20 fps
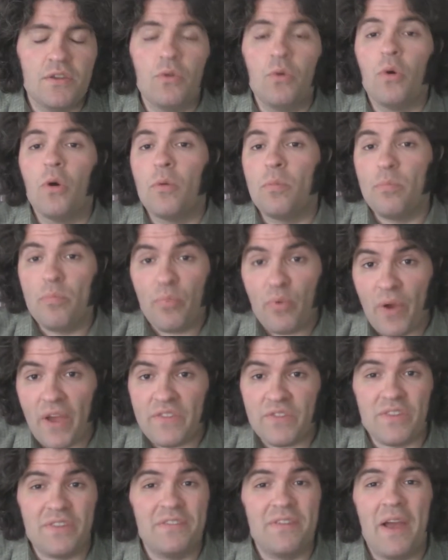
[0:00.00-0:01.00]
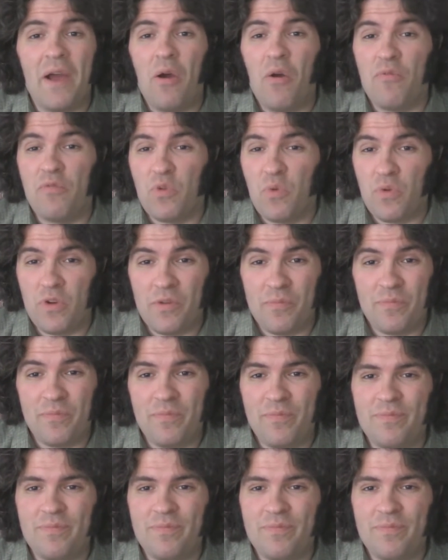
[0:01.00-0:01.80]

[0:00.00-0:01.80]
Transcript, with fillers: or present, however you want to